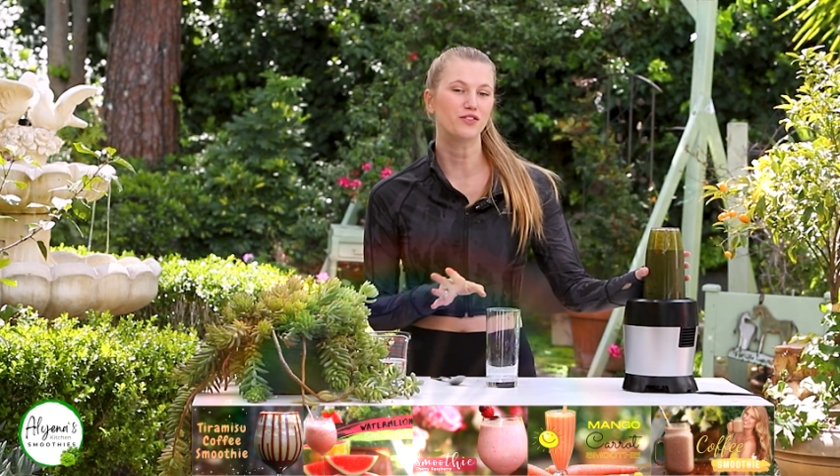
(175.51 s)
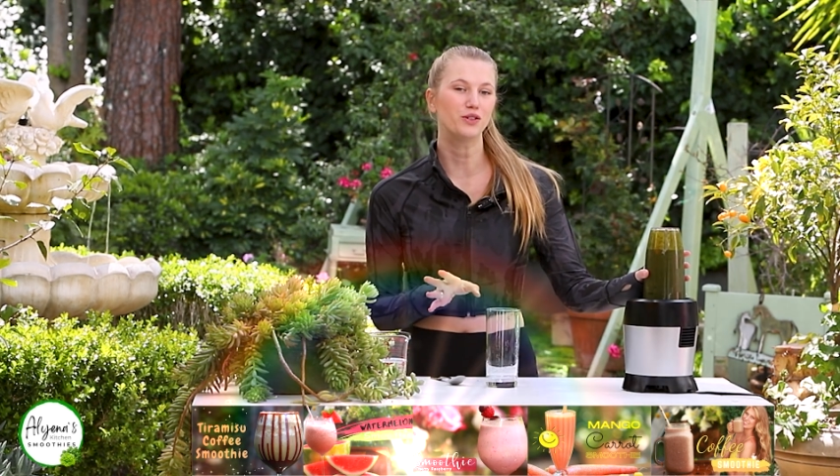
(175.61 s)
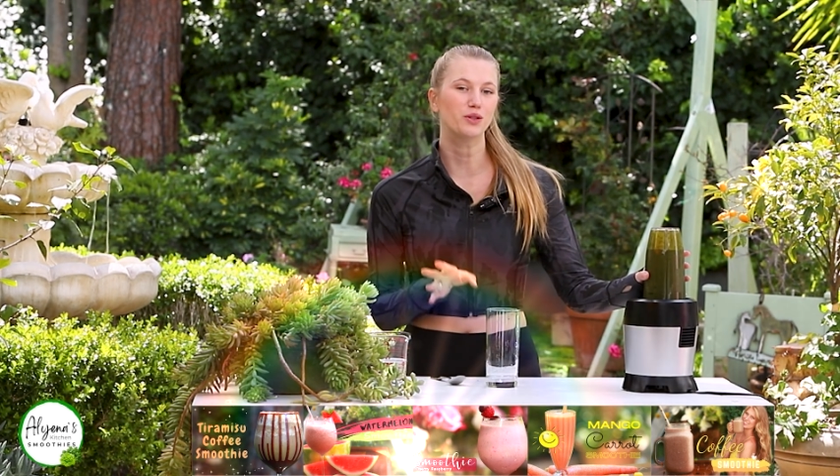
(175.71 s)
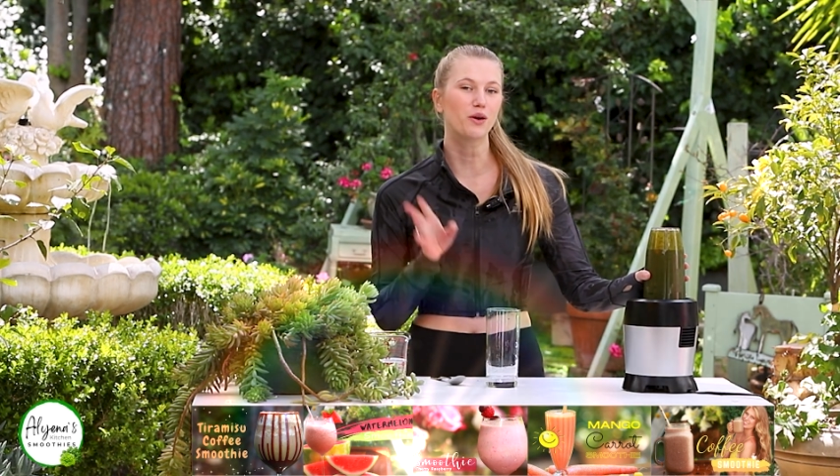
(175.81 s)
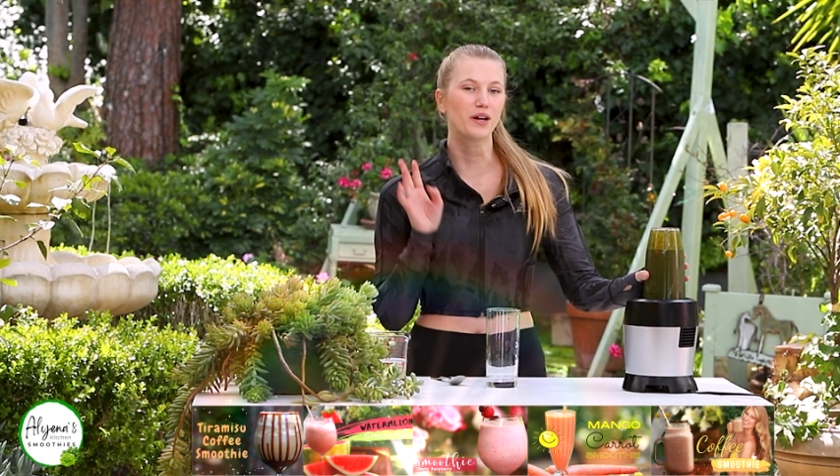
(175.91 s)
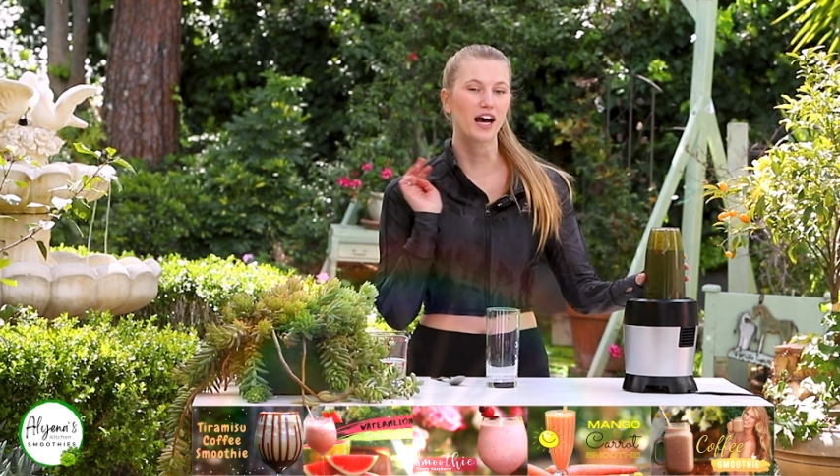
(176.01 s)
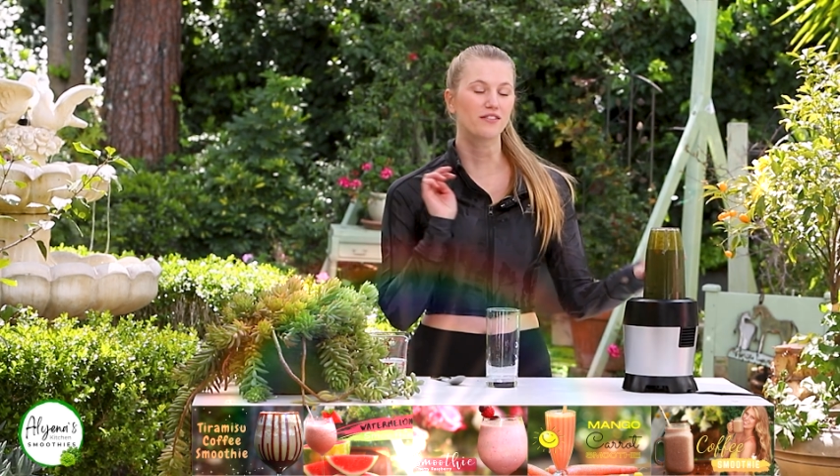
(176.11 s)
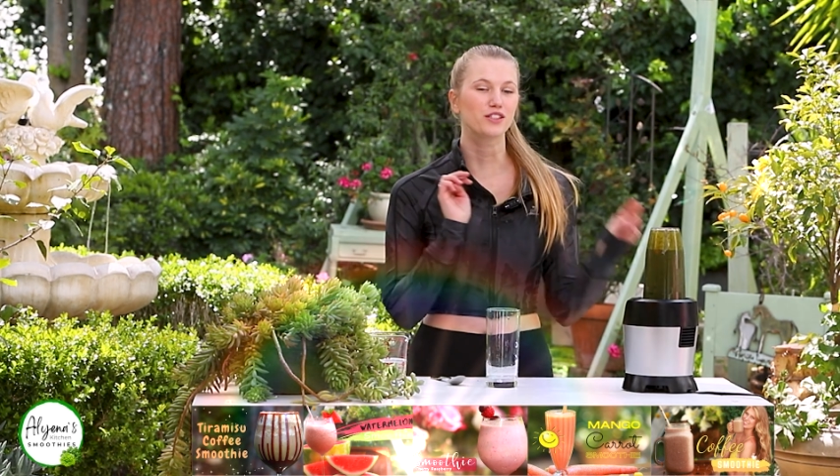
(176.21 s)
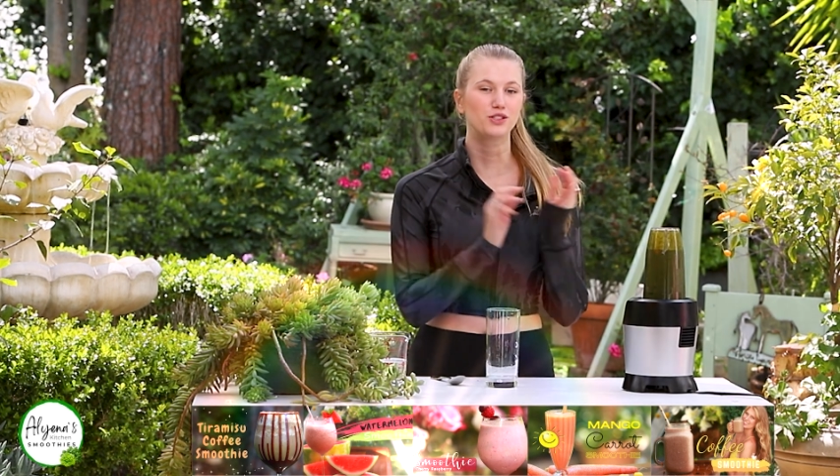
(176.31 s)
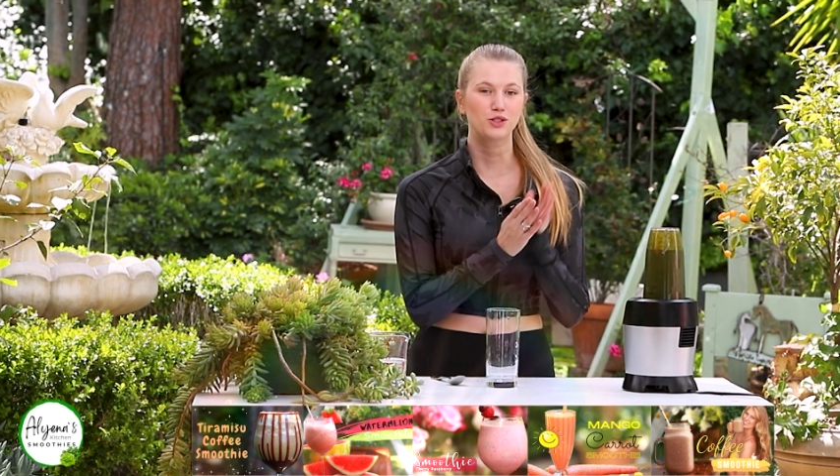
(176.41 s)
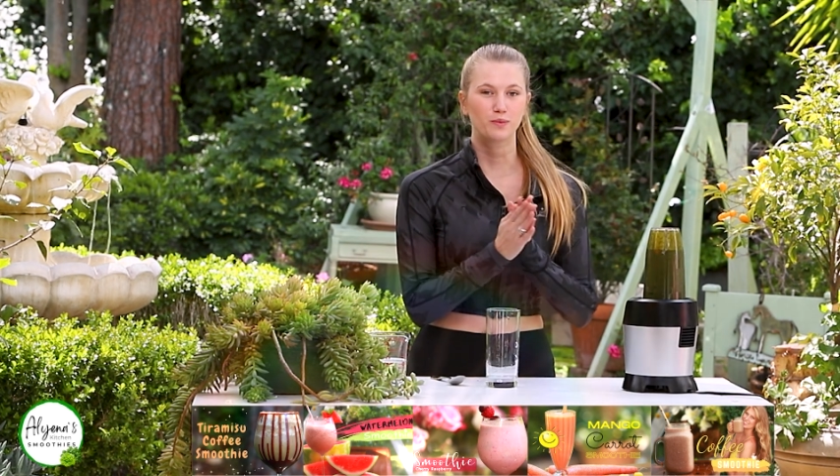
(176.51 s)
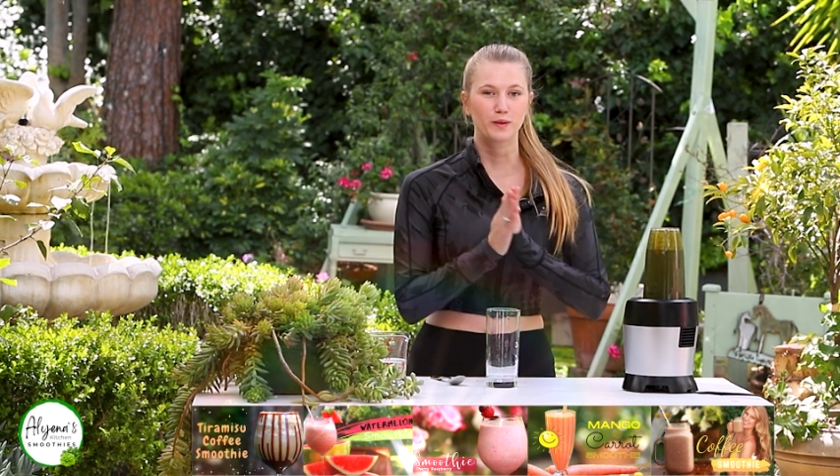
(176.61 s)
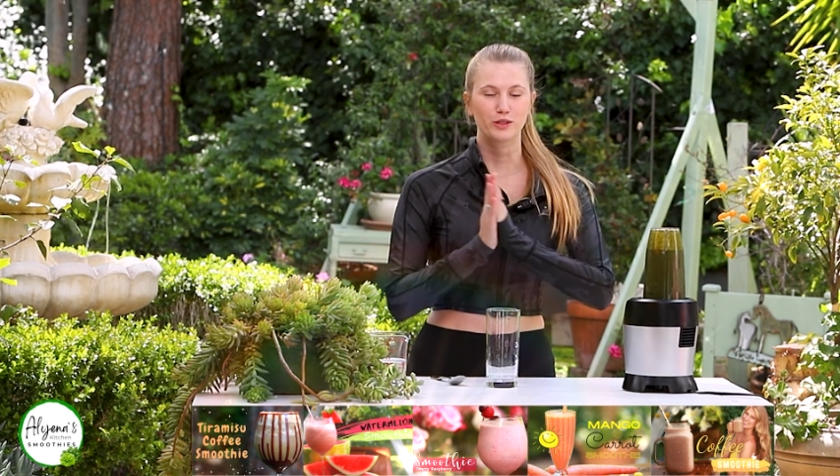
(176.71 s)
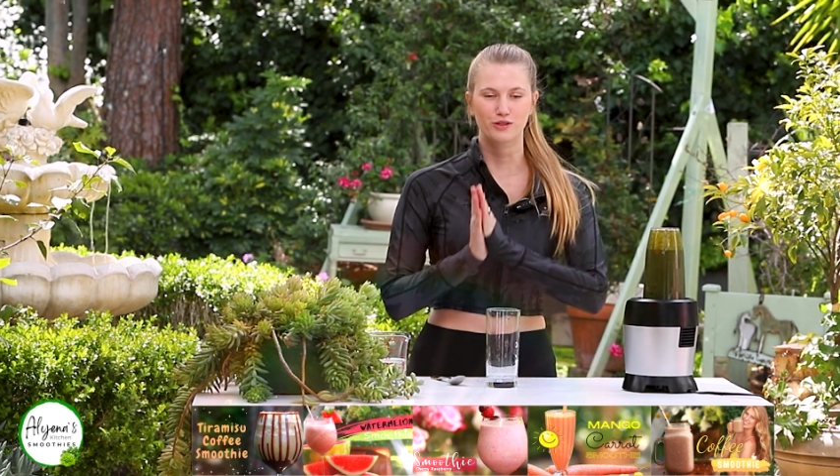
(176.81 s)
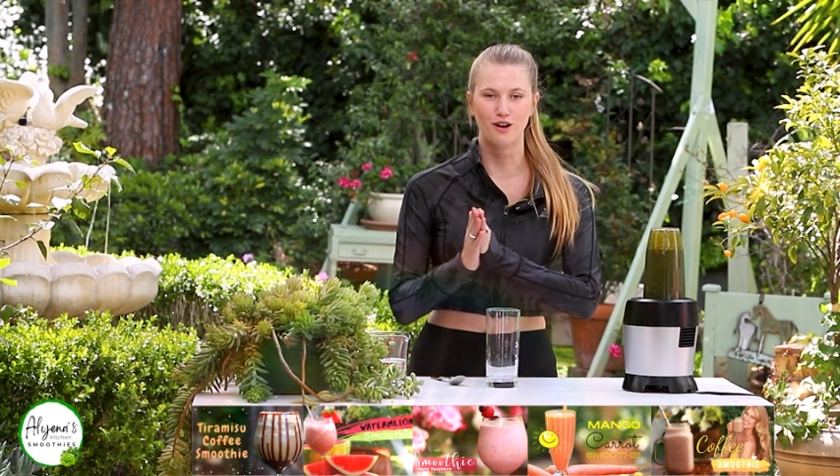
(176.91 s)
if you don't have a
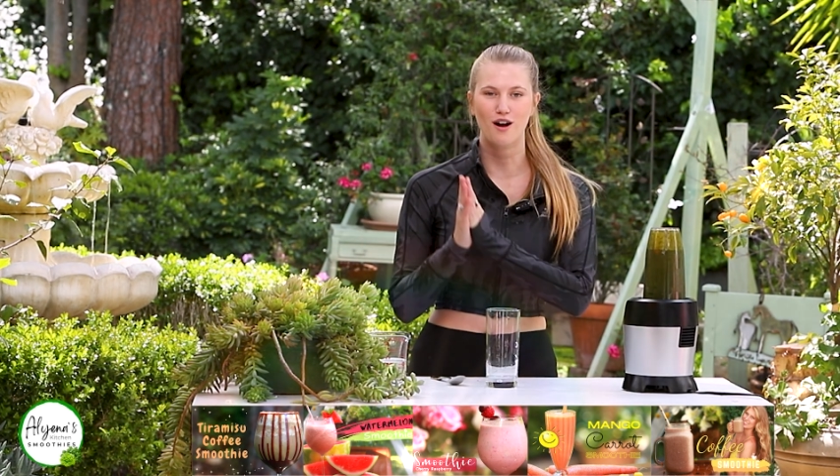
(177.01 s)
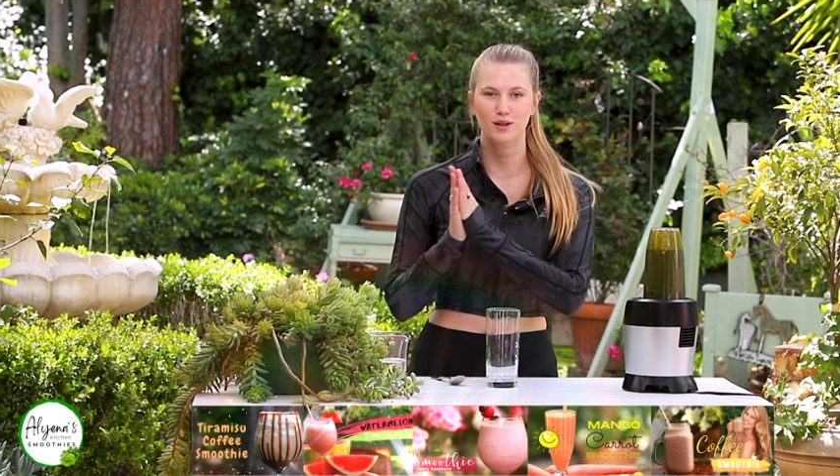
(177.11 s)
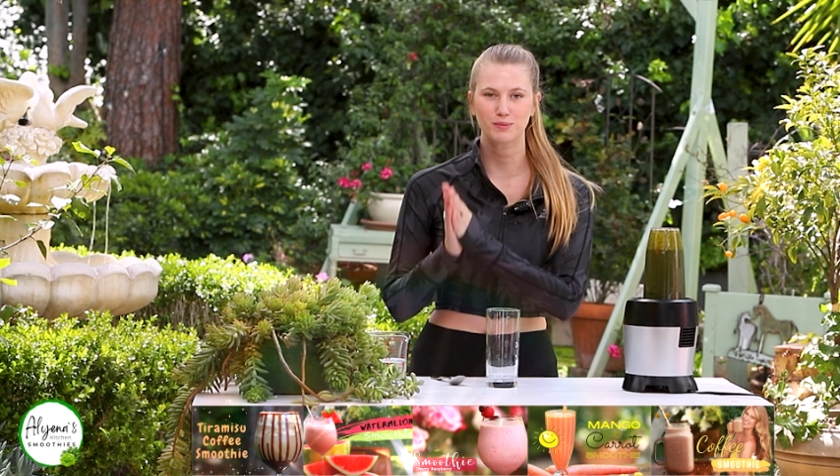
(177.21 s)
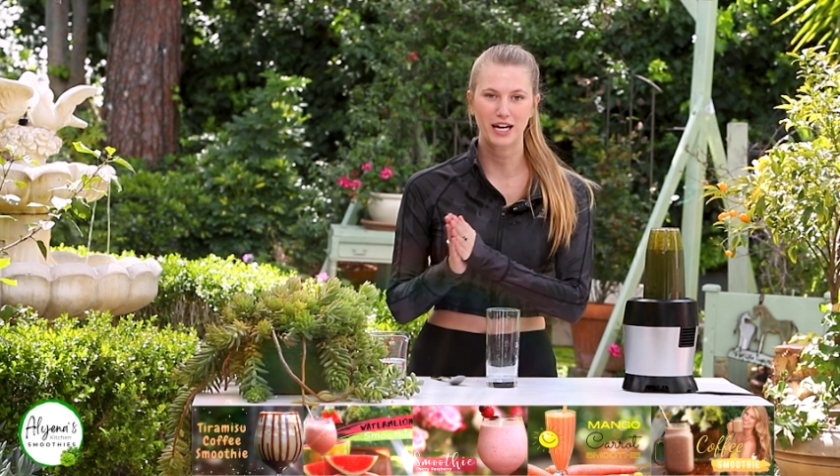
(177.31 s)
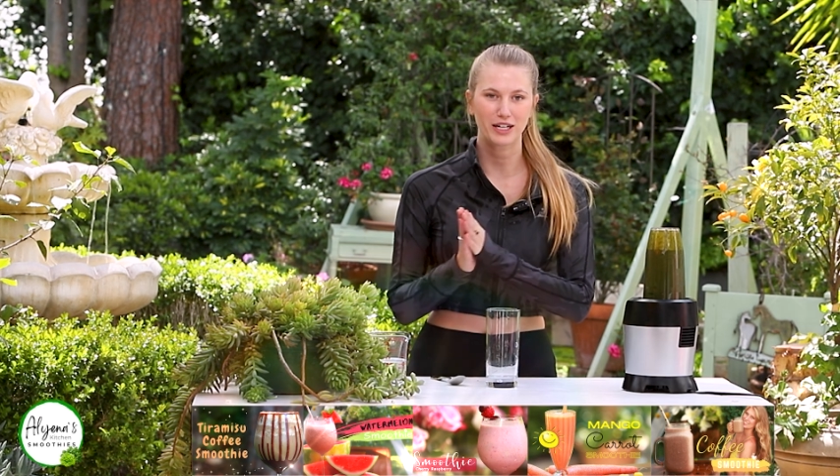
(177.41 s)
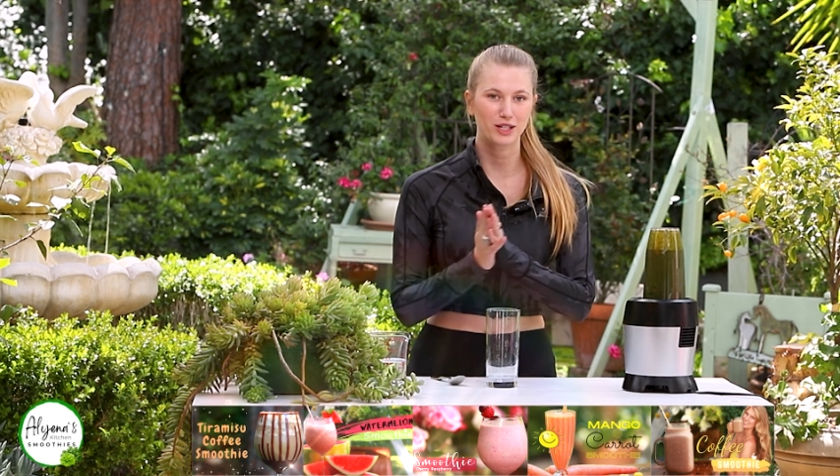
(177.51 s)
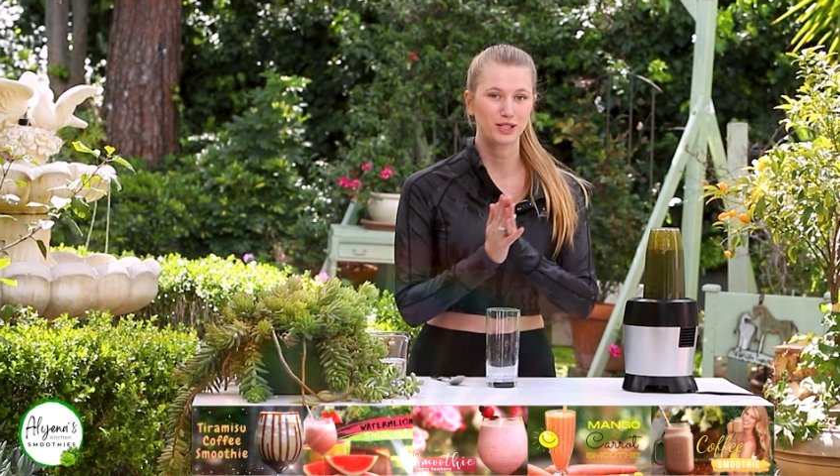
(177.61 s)
super strong blender,